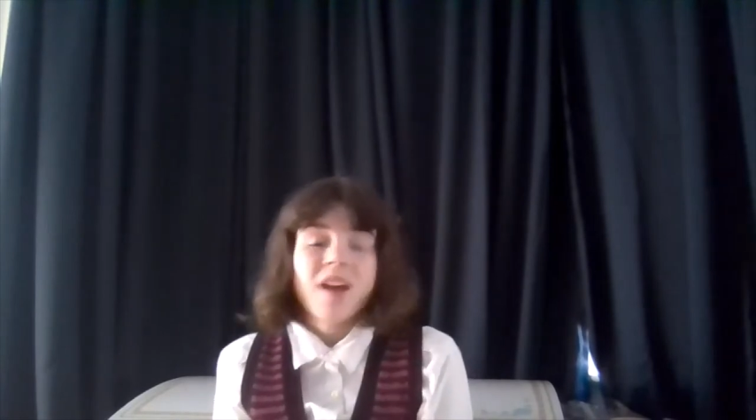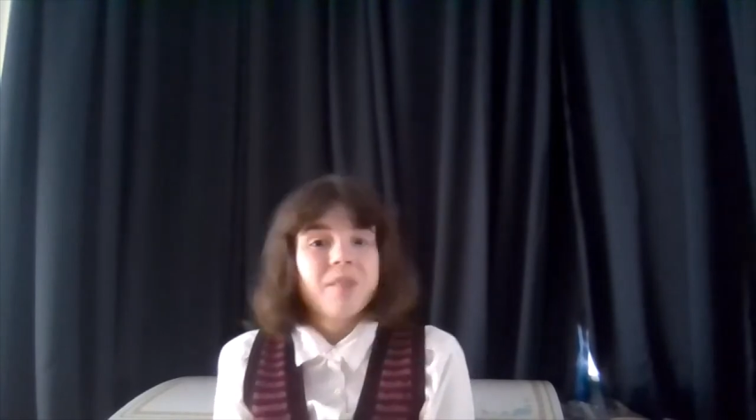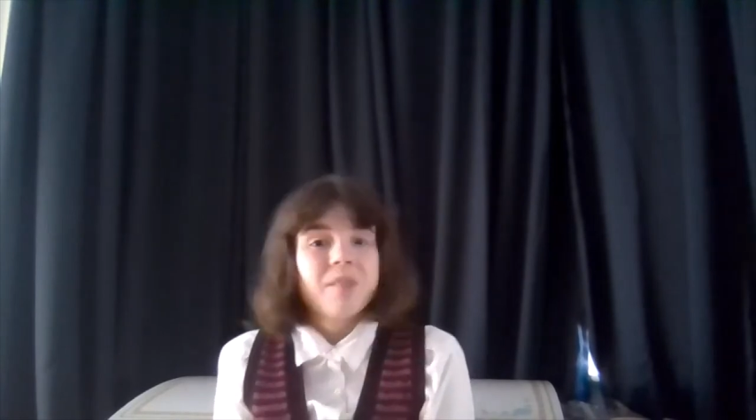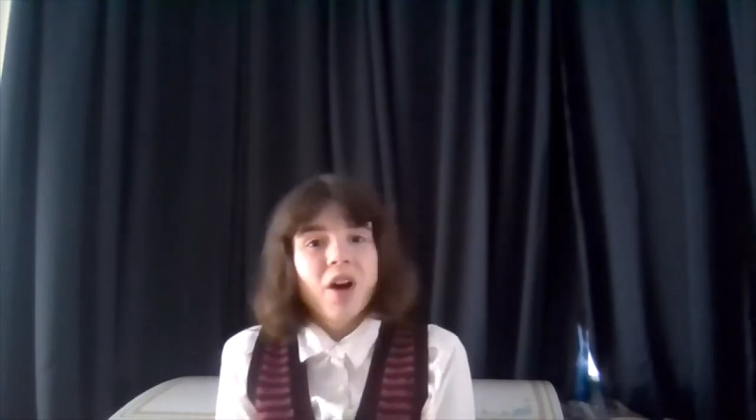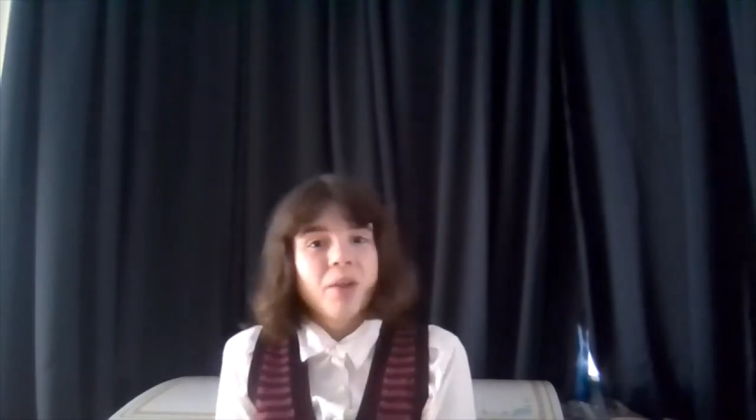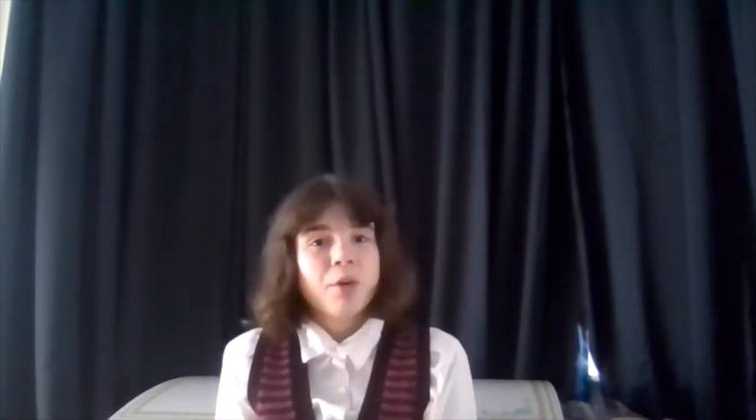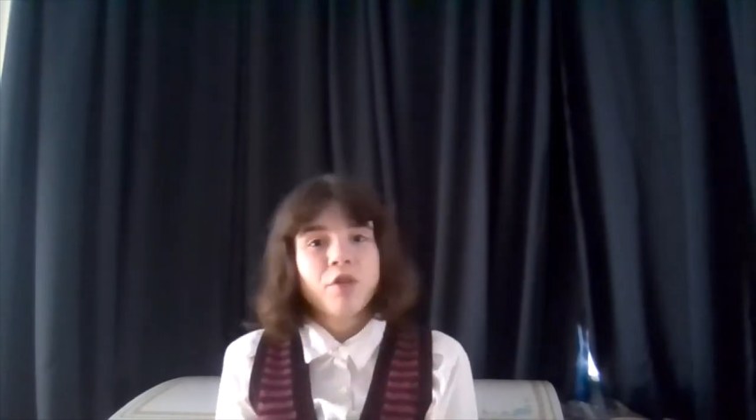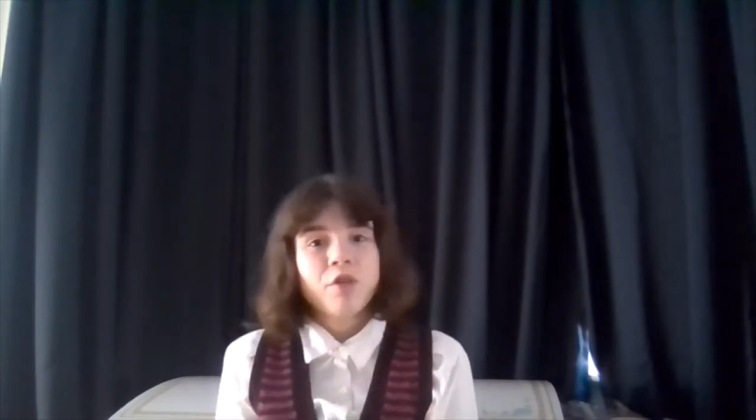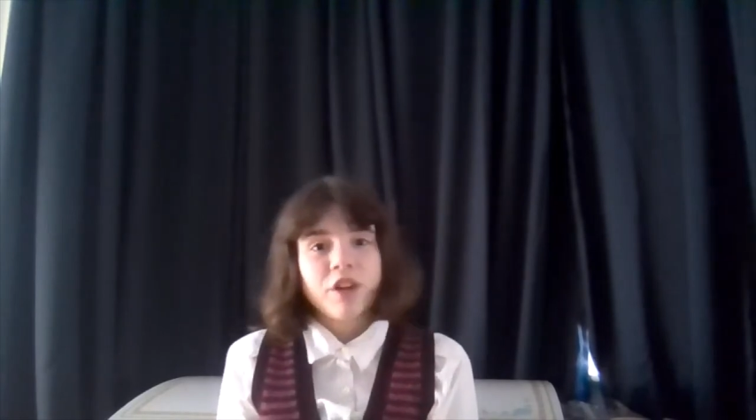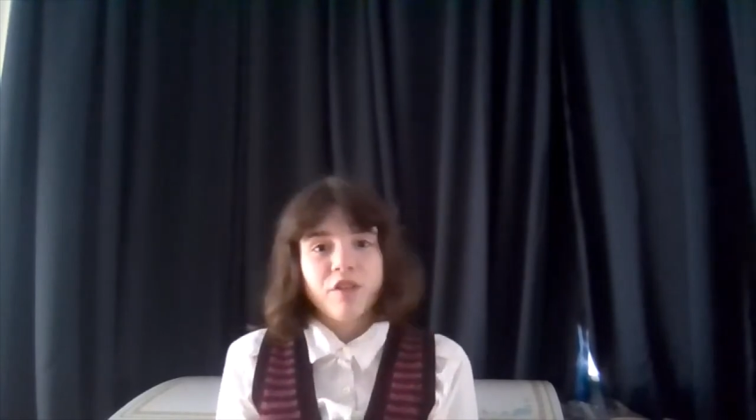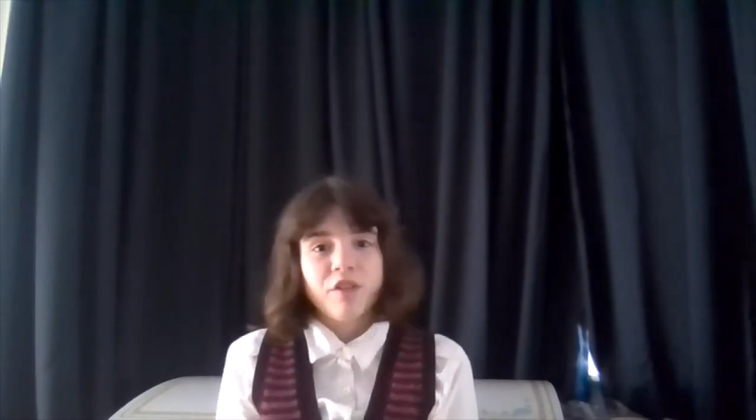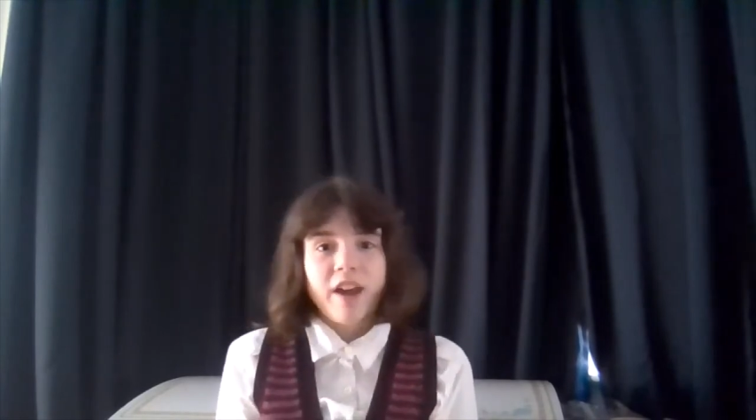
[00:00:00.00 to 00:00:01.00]
but I won't
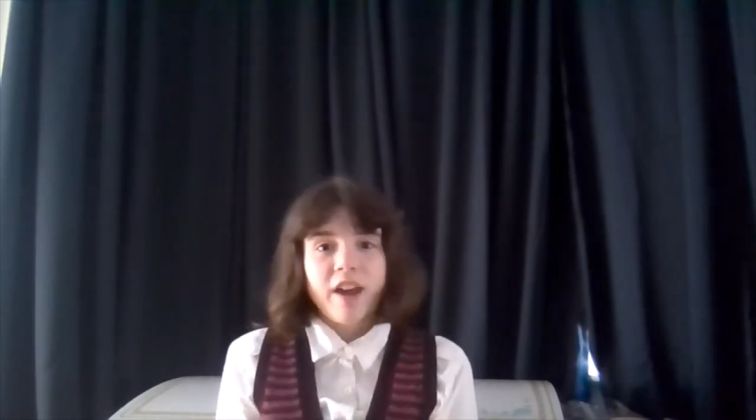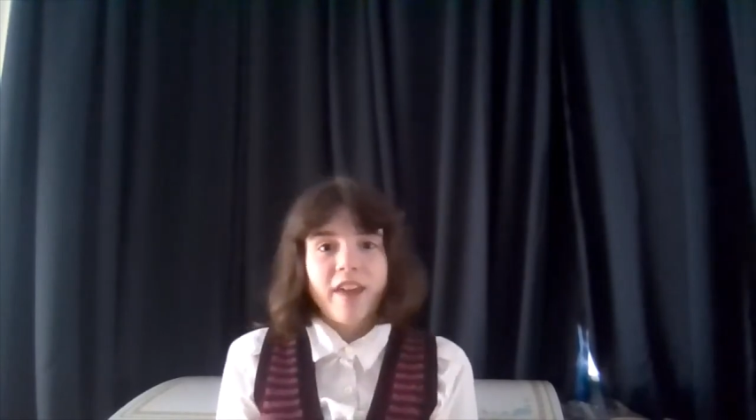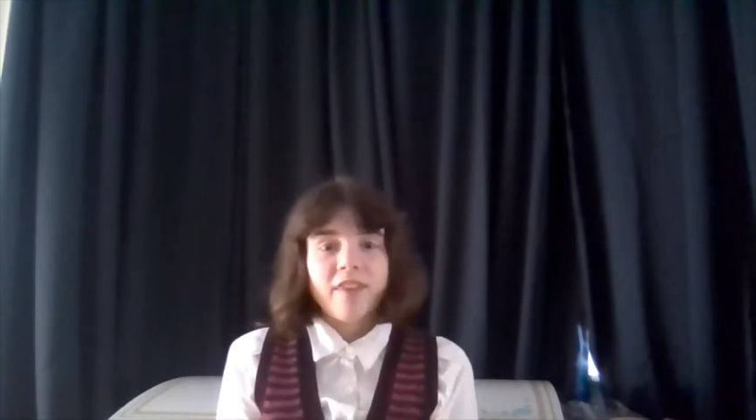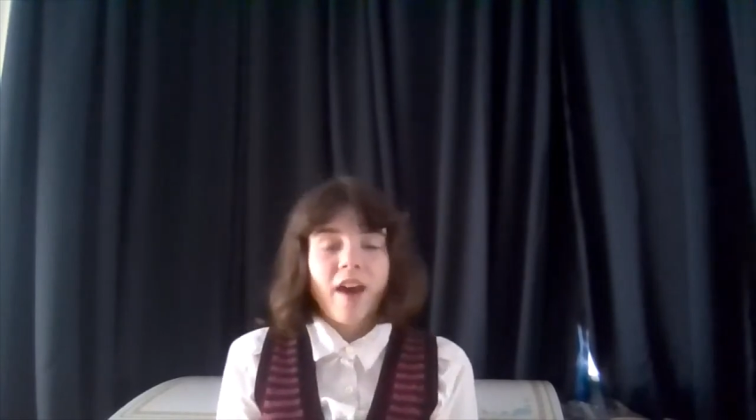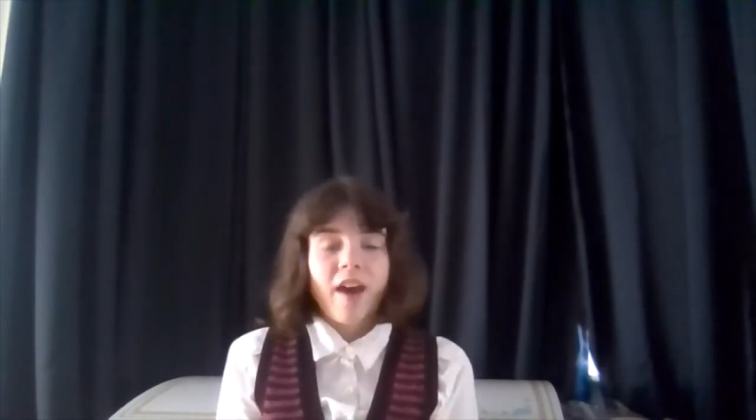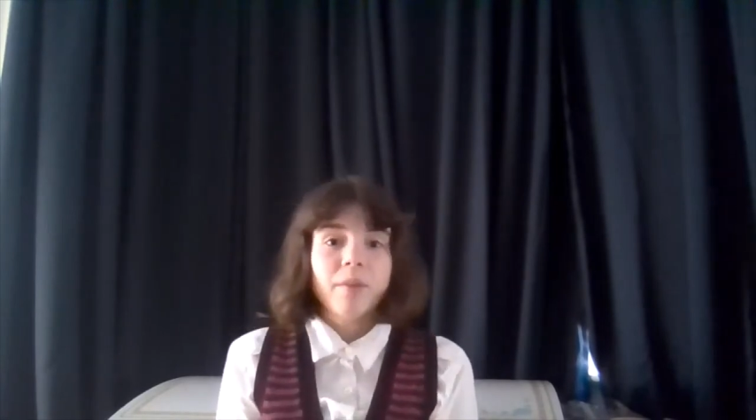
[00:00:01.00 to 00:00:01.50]
recreate that